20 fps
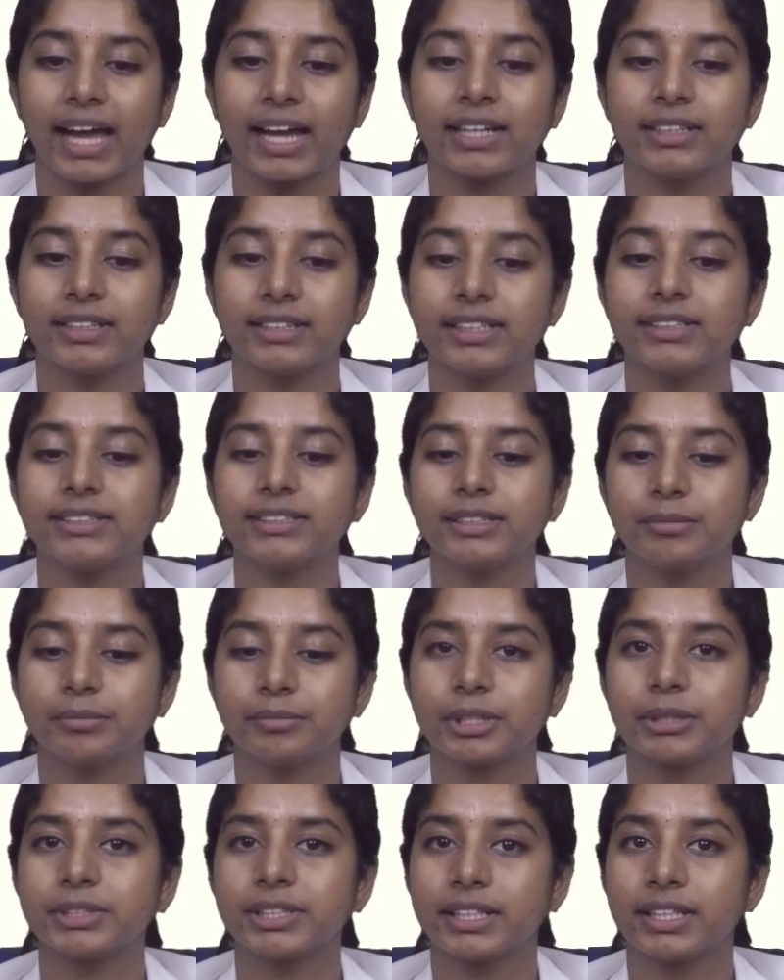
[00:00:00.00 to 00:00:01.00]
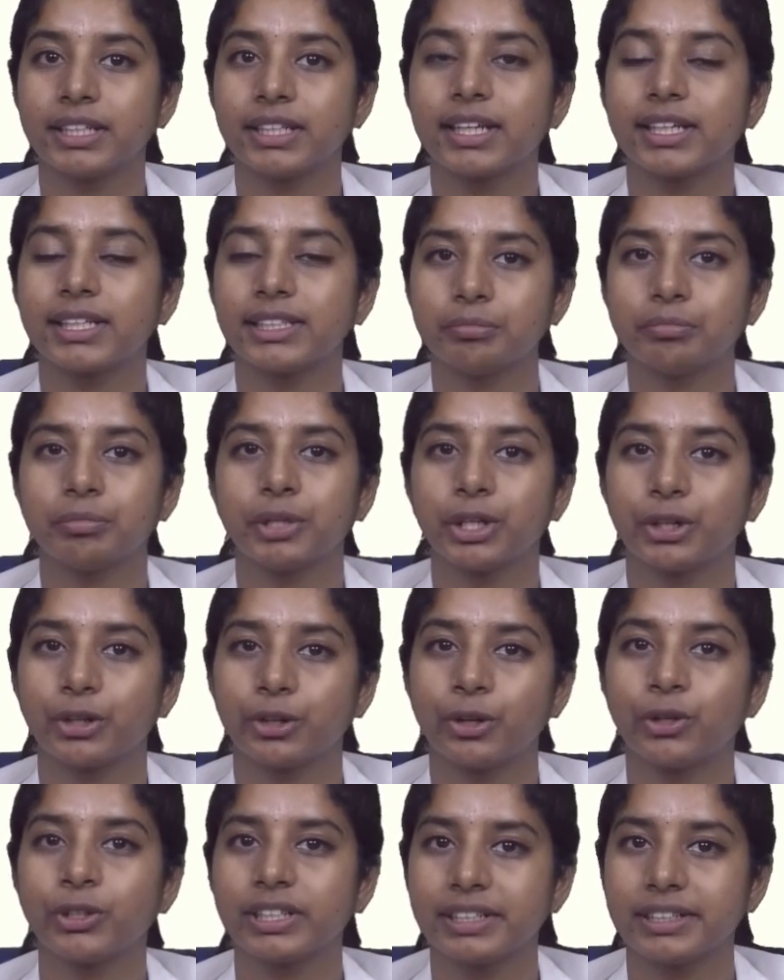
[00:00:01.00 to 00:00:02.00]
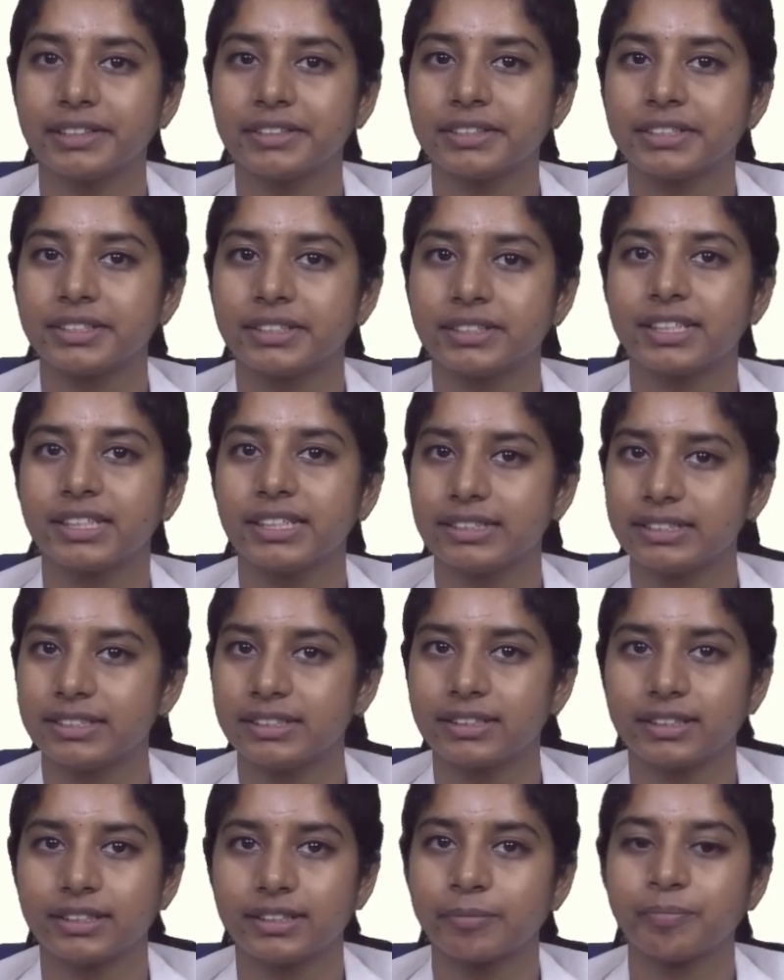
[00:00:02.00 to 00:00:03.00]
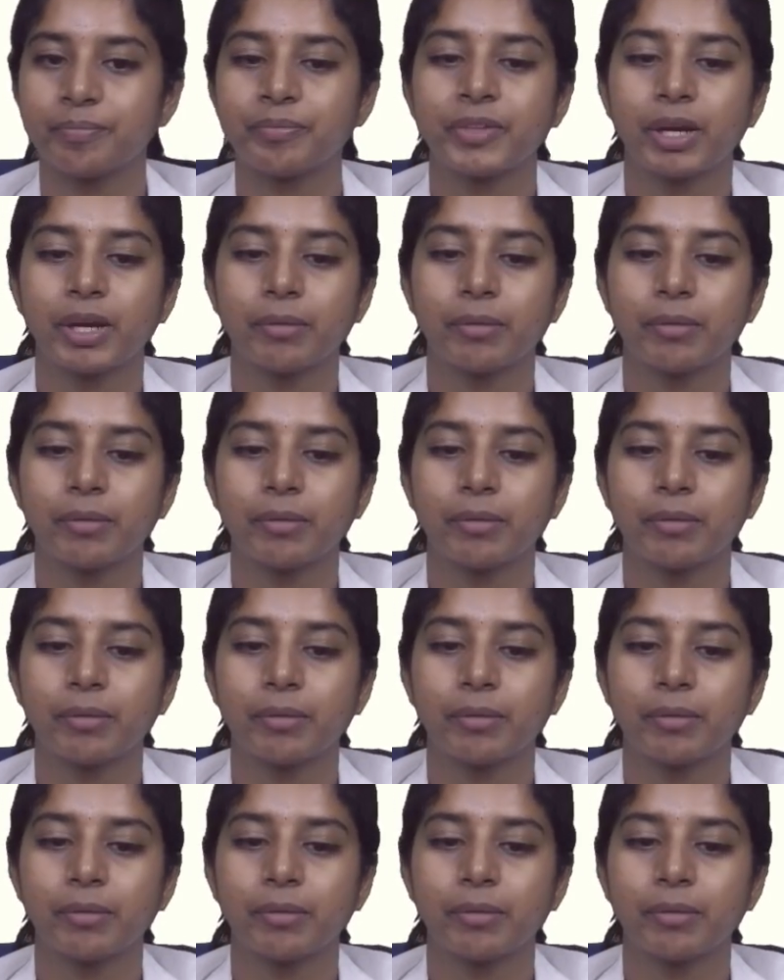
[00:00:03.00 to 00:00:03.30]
And these symptoms indicates periodontal disease, isn't it?